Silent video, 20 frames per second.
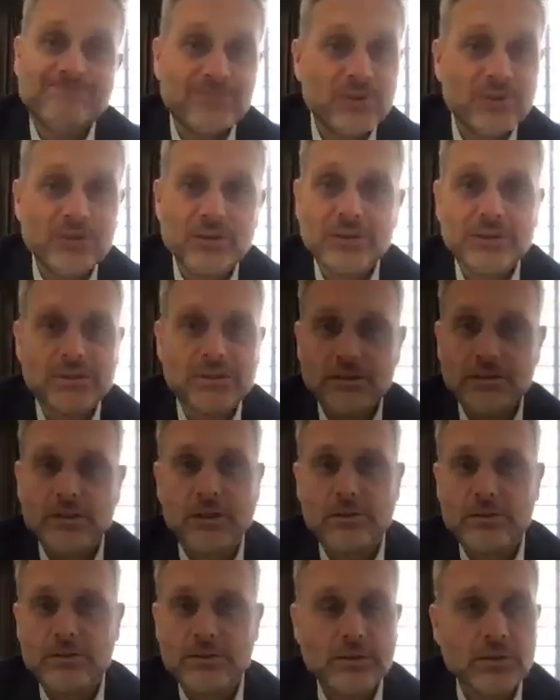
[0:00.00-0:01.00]
You didn't,
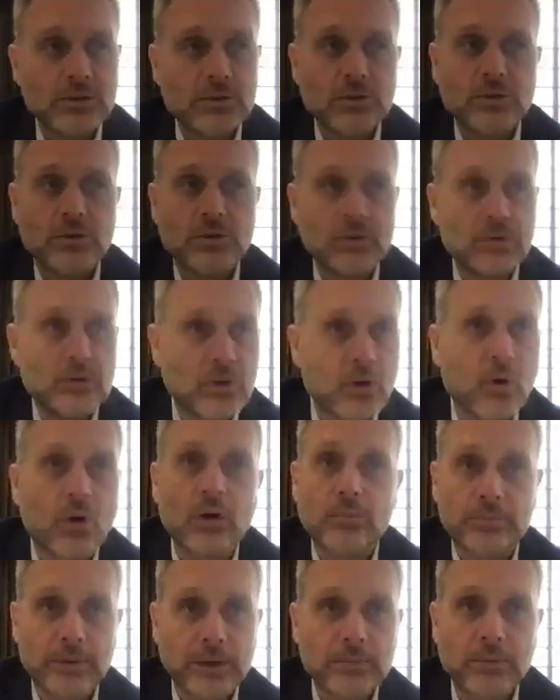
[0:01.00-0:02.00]
it's not that you could
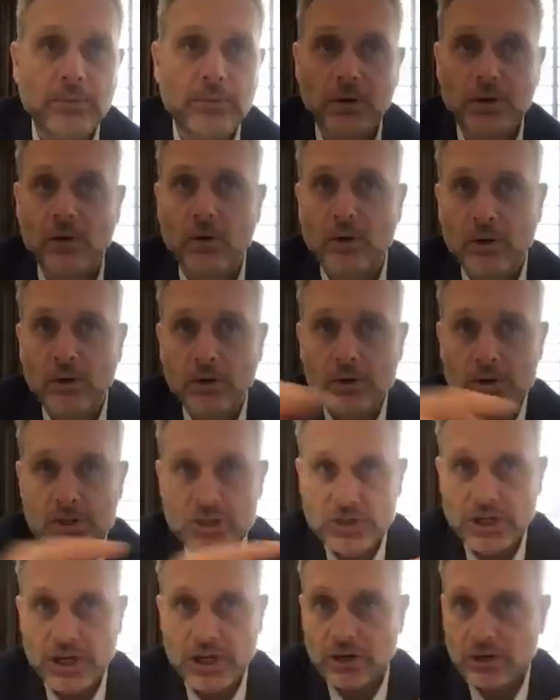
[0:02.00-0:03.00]
call people or
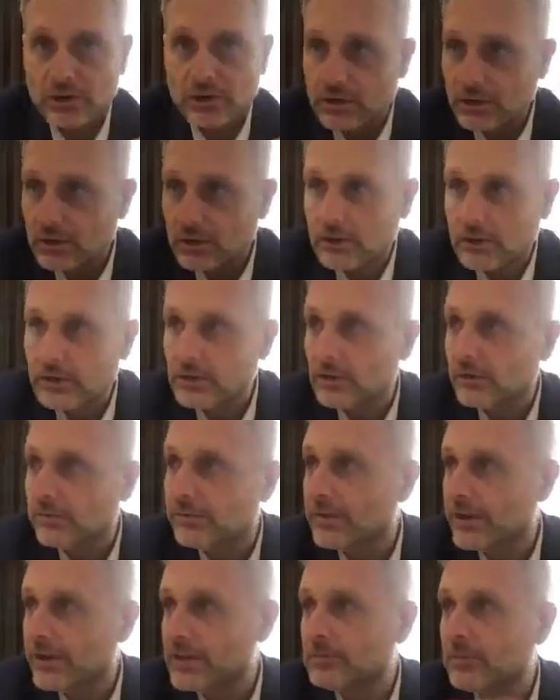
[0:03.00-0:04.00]
check on,
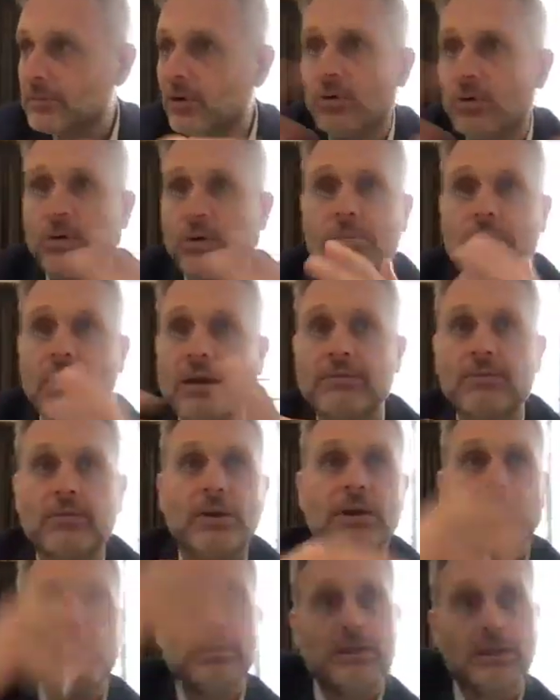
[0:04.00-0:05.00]
Facebook, who are my
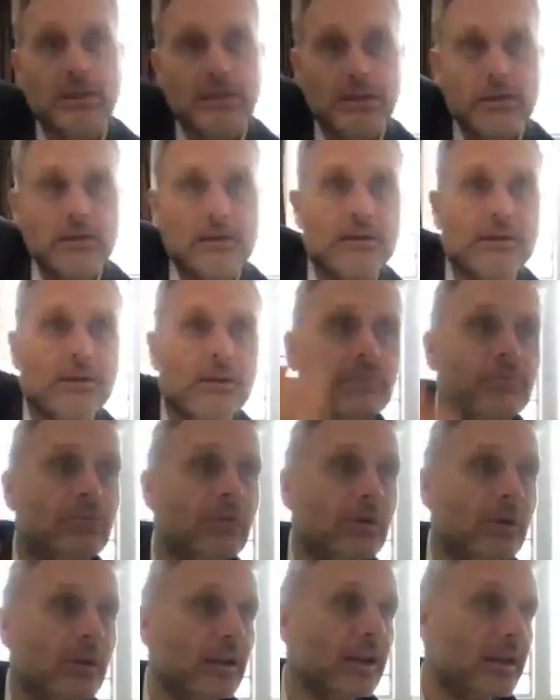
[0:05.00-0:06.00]
friends in a
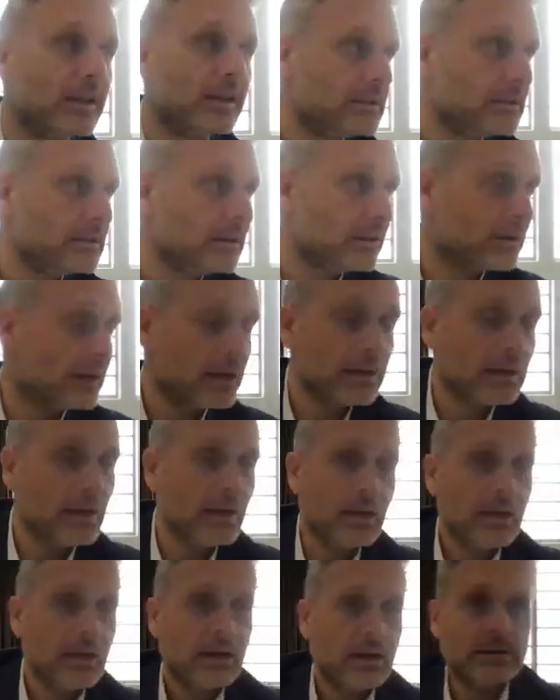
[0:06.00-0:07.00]
foreign land, okay?
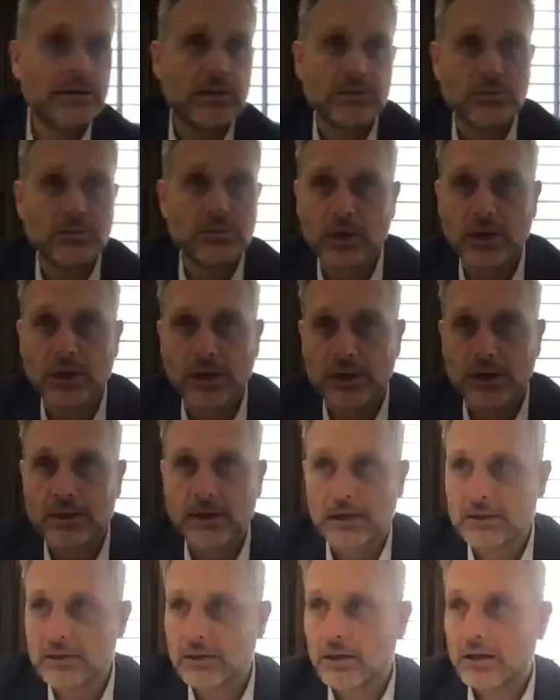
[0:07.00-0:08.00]
It doesn't work like
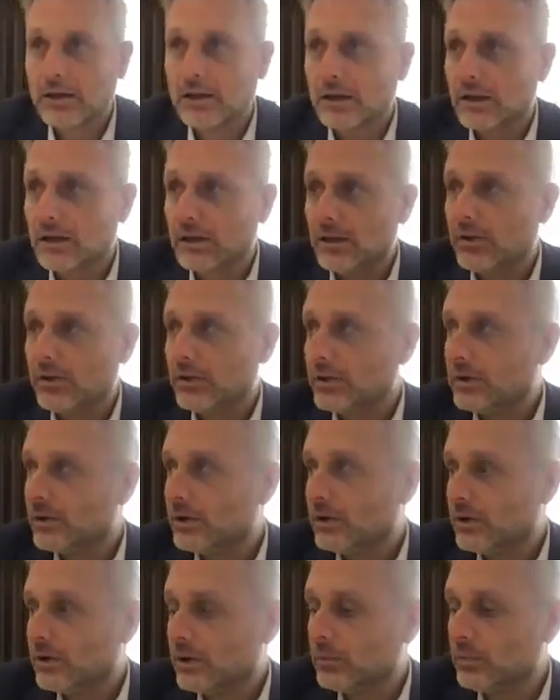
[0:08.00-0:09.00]
that.
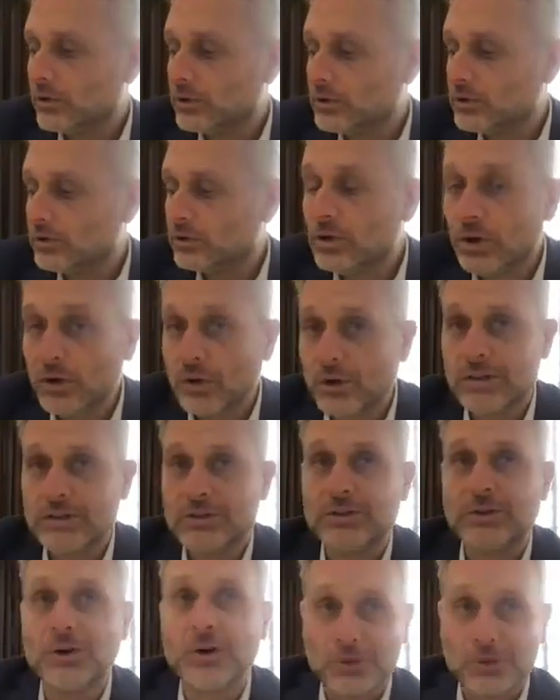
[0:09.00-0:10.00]
What you do
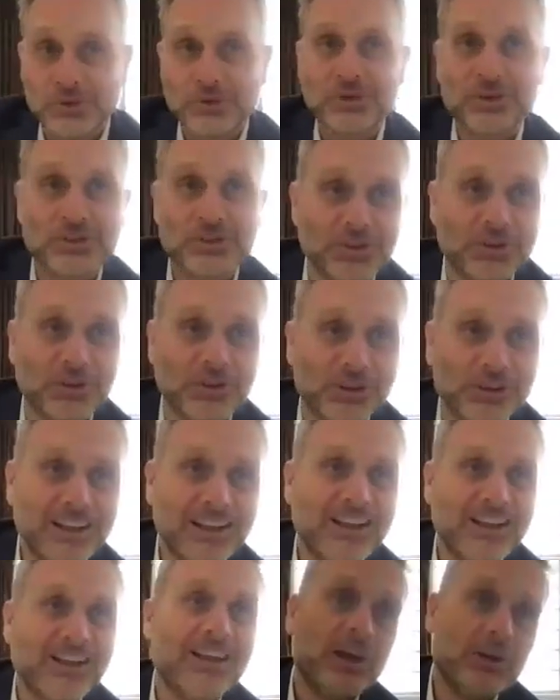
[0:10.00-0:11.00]
is you go to the
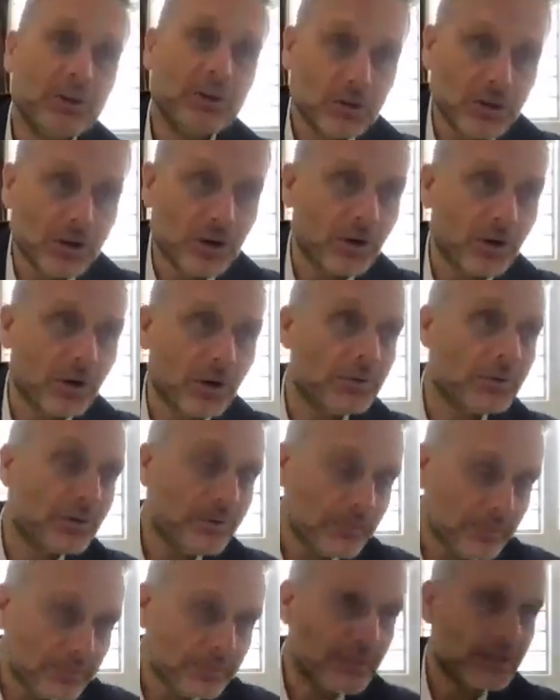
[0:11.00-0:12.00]
shul and
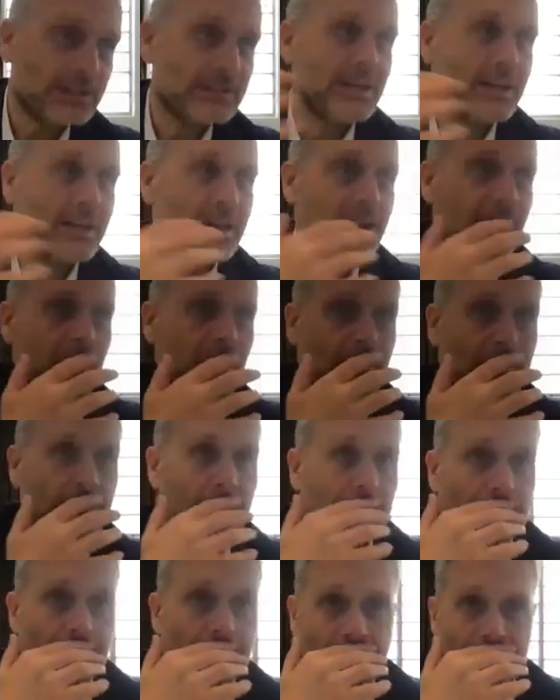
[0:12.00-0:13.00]
they'll take care of
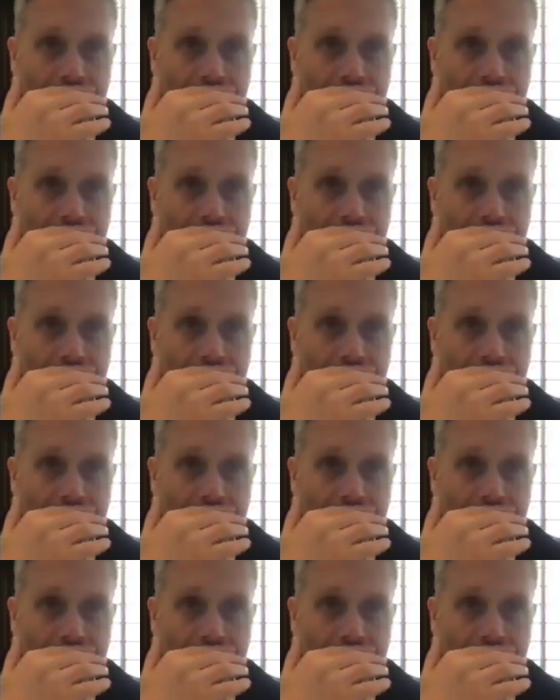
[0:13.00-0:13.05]
you.